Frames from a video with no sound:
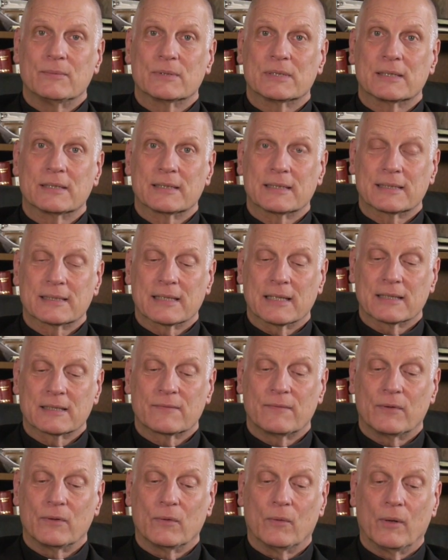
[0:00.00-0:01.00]
He was a
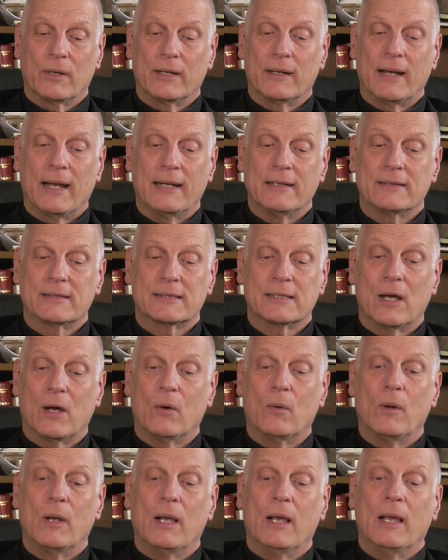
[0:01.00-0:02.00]
successful lawyer. And
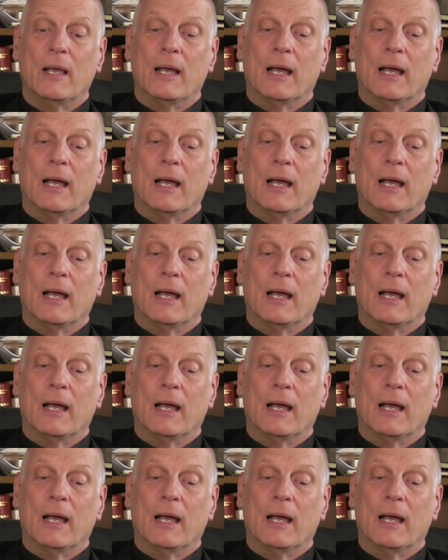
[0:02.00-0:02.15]
so